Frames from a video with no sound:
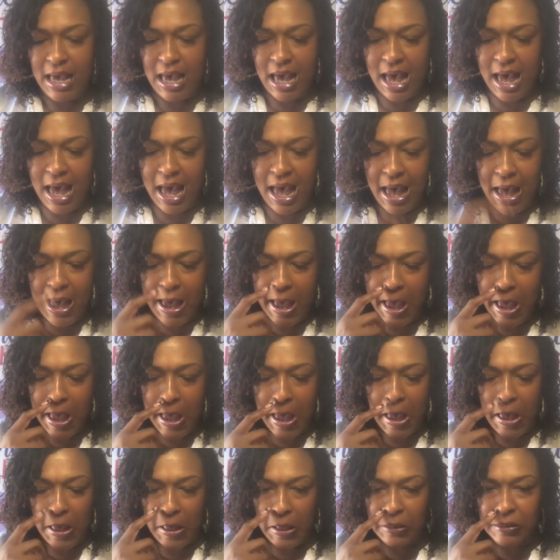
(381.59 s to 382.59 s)

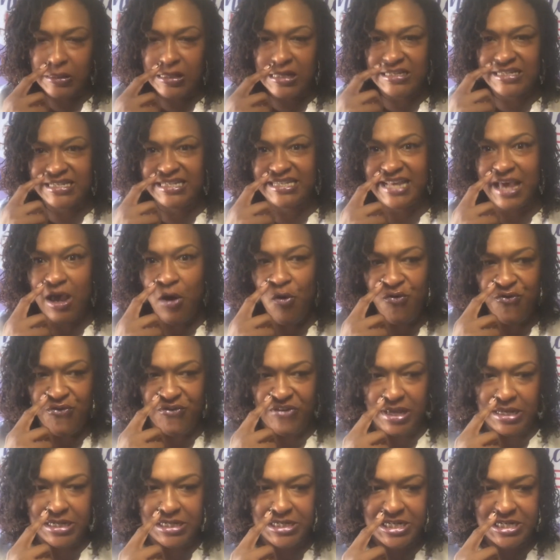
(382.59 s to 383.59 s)
The
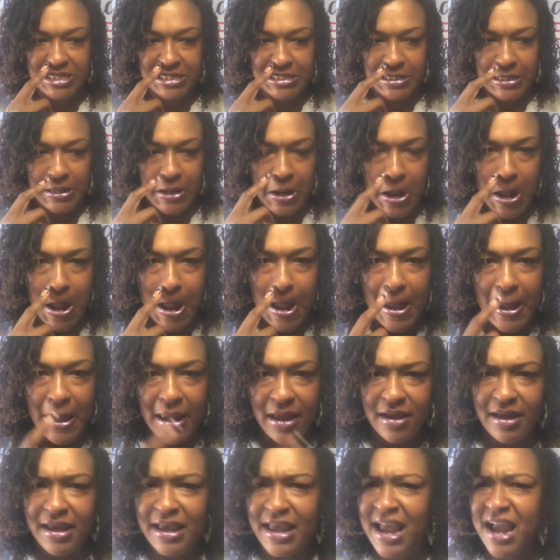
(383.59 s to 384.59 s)
selfish.
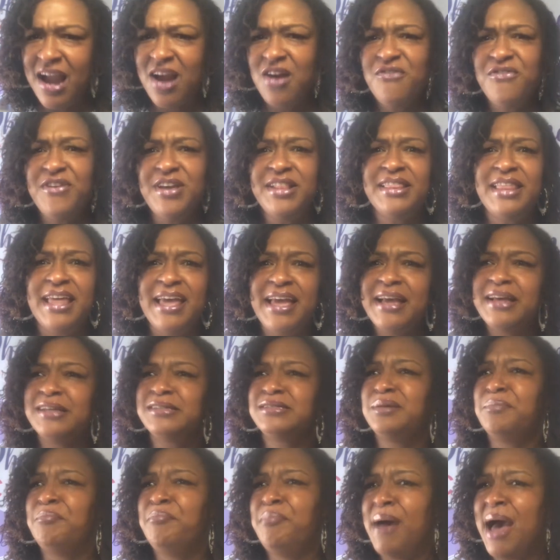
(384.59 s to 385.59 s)
Everything
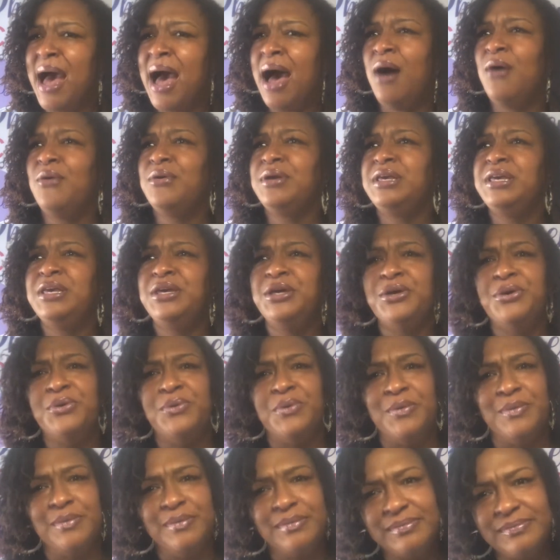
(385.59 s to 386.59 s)
is about
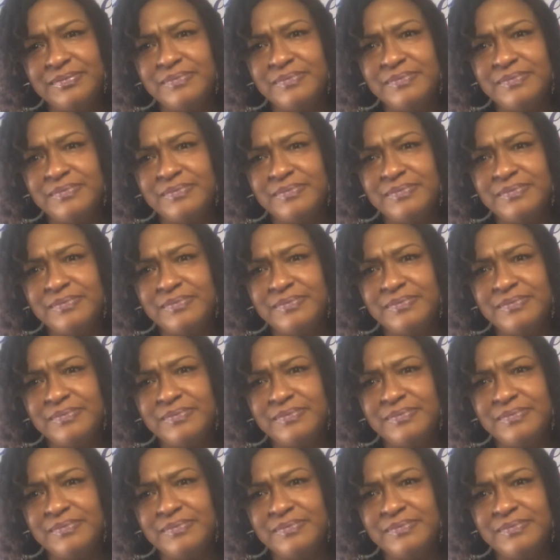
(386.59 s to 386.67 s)
you.